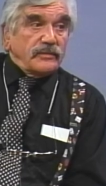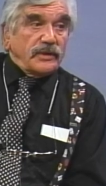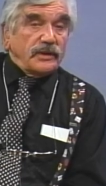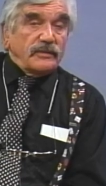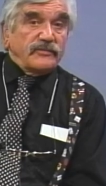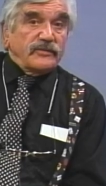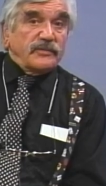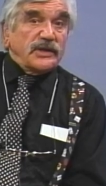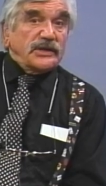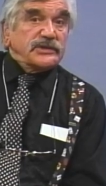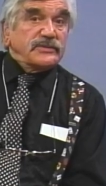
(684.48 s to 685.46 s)
Well, for
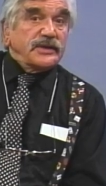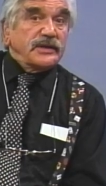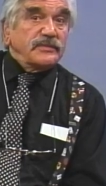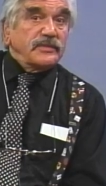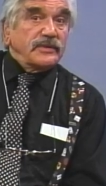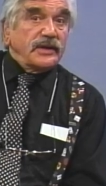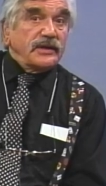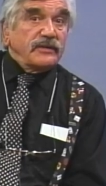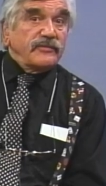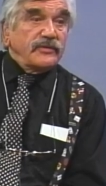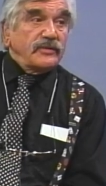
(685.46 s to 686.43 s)
pleasure and to get
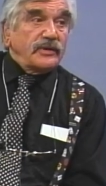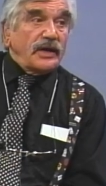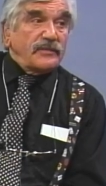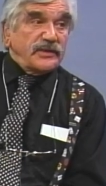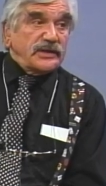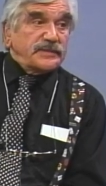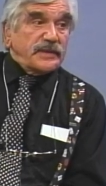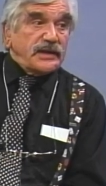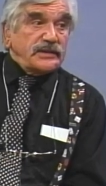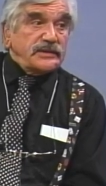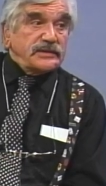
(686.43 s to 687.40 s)
a few comedy
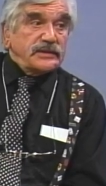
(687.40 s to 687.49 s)
spots.